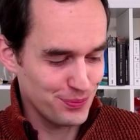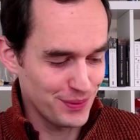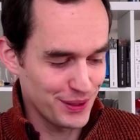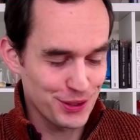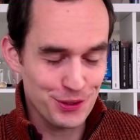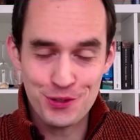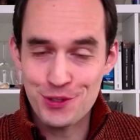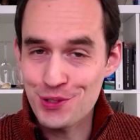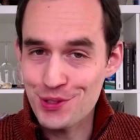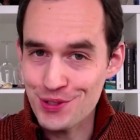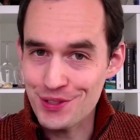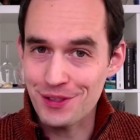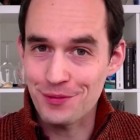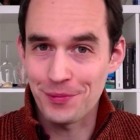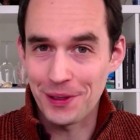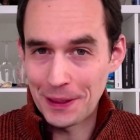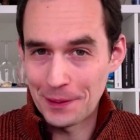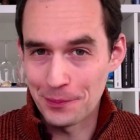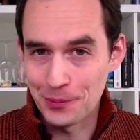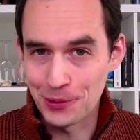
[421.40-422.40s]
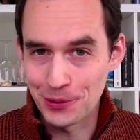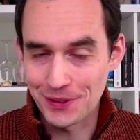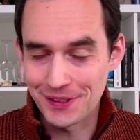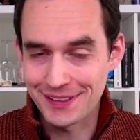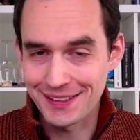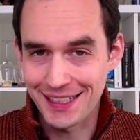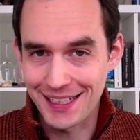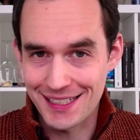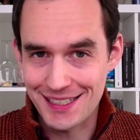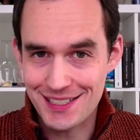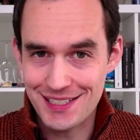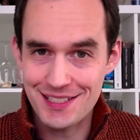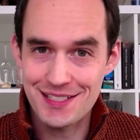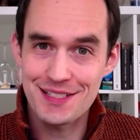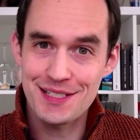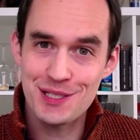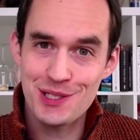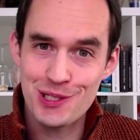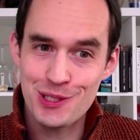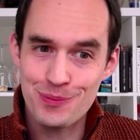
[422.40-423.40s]
my urgent and my important tasks.
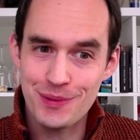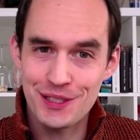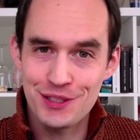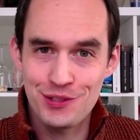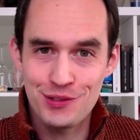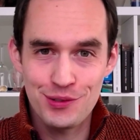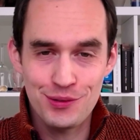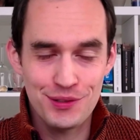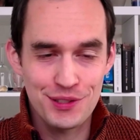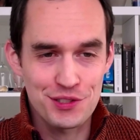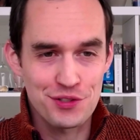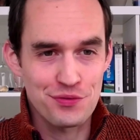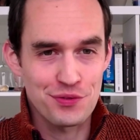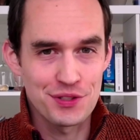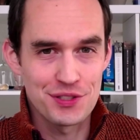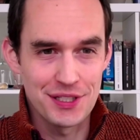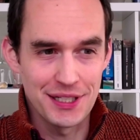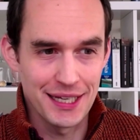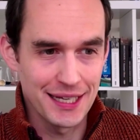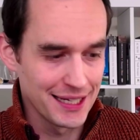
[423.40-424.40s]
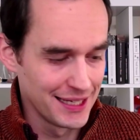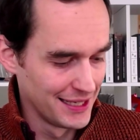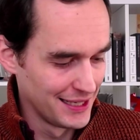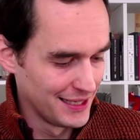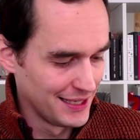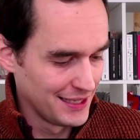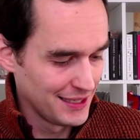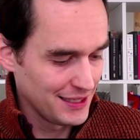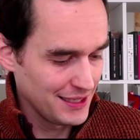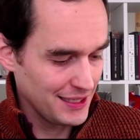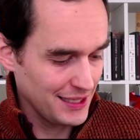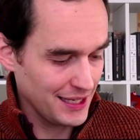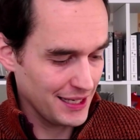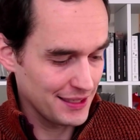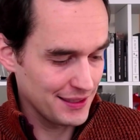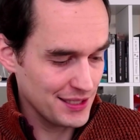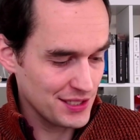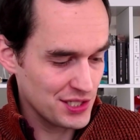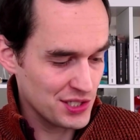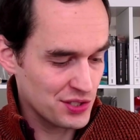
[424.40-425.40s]
And this is my to-do list for today.
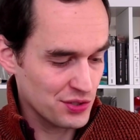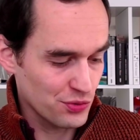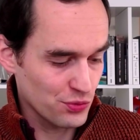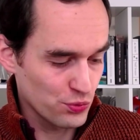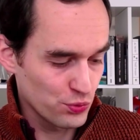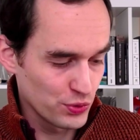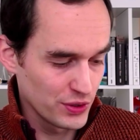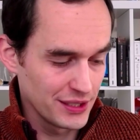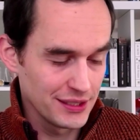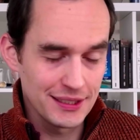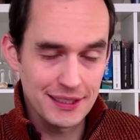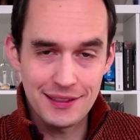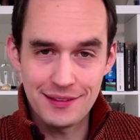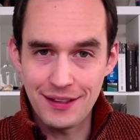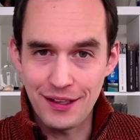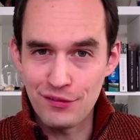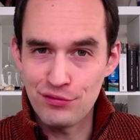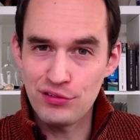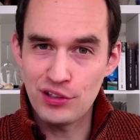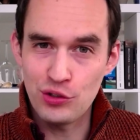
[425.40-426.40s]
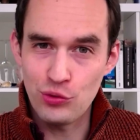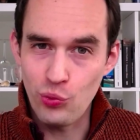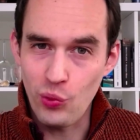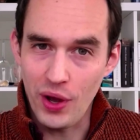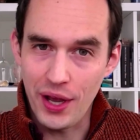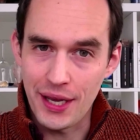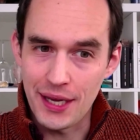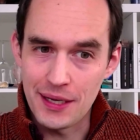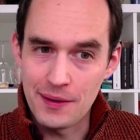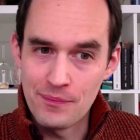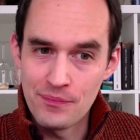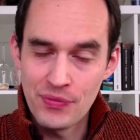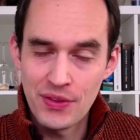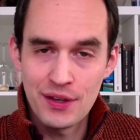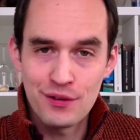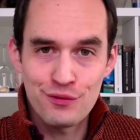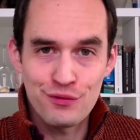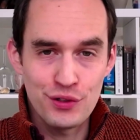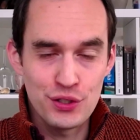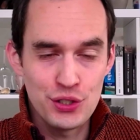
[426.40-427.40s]
And this is a really lovely way
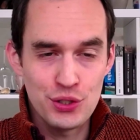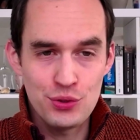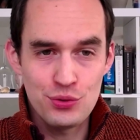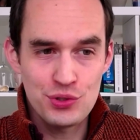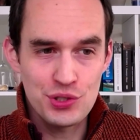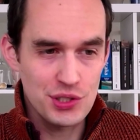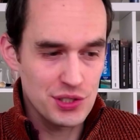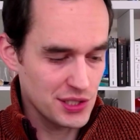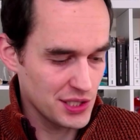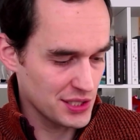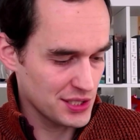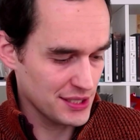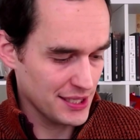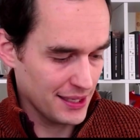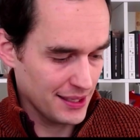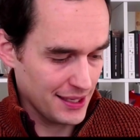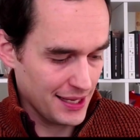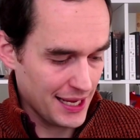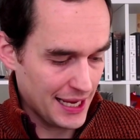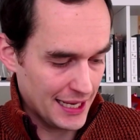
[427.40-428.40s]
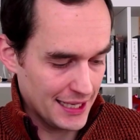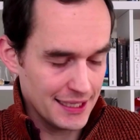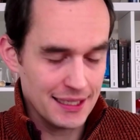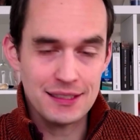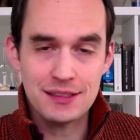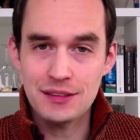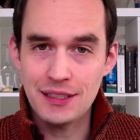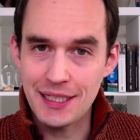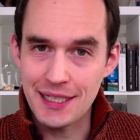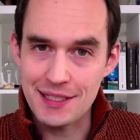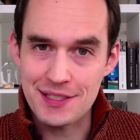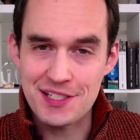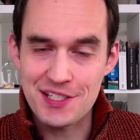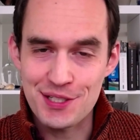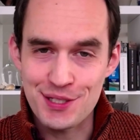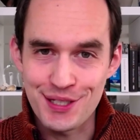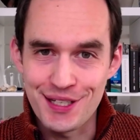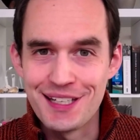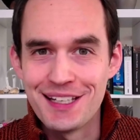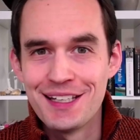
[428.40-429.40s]
for you to just at a glance
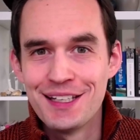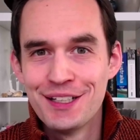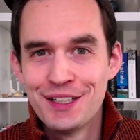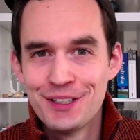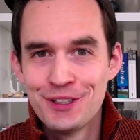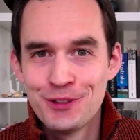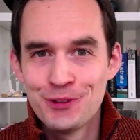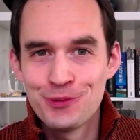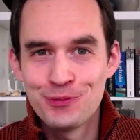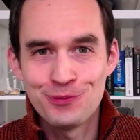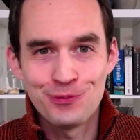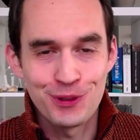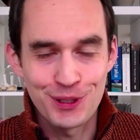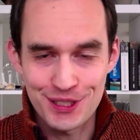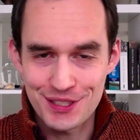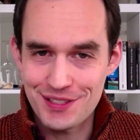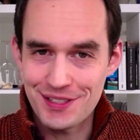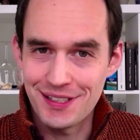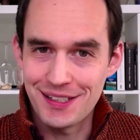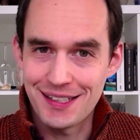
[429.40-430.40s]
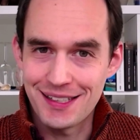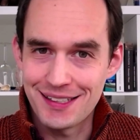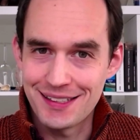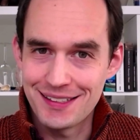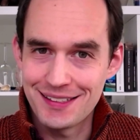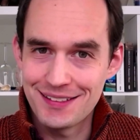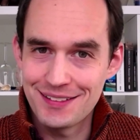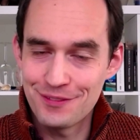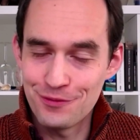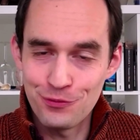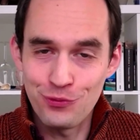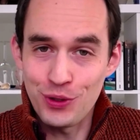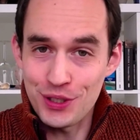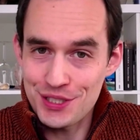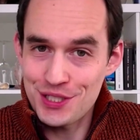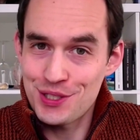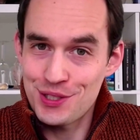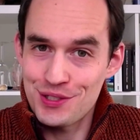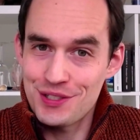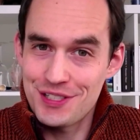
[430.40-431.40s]
see what uh,
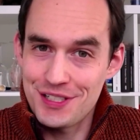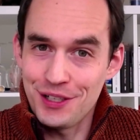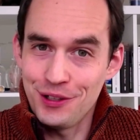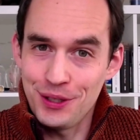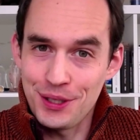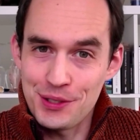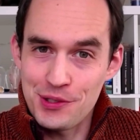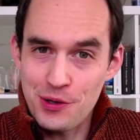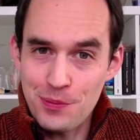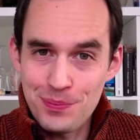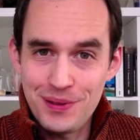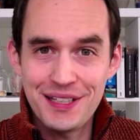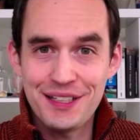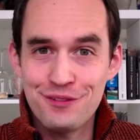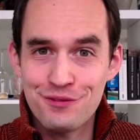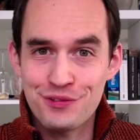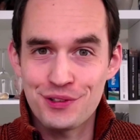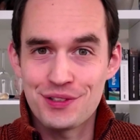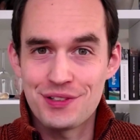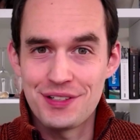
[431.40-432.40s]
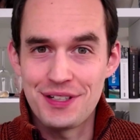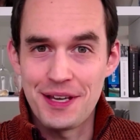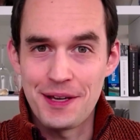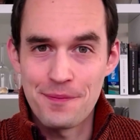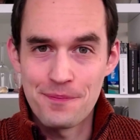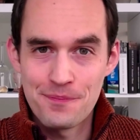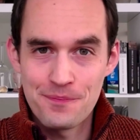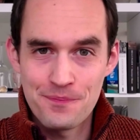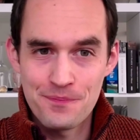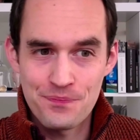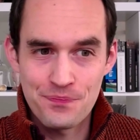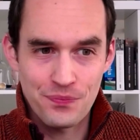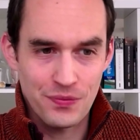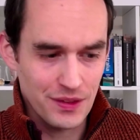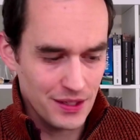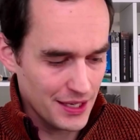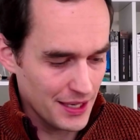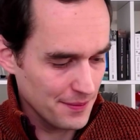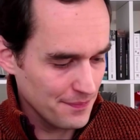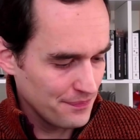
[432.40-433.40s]
what's still on your plate for today.
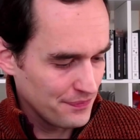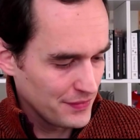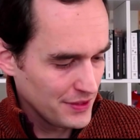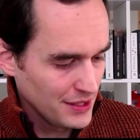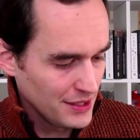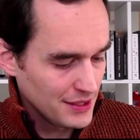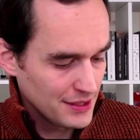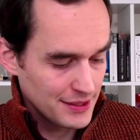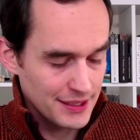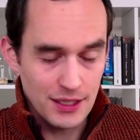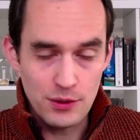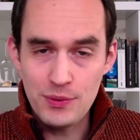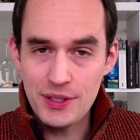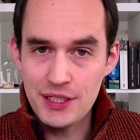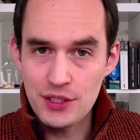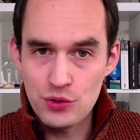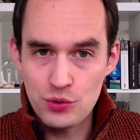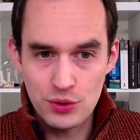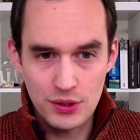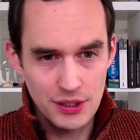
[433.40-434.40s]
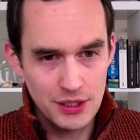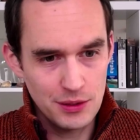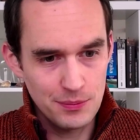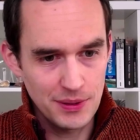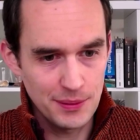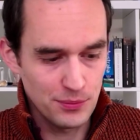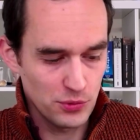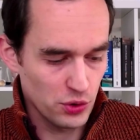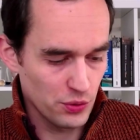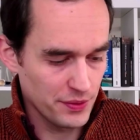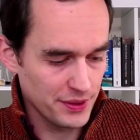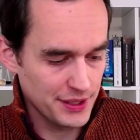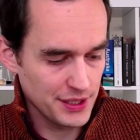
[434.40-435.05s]
Okay, now we can do a little bit more with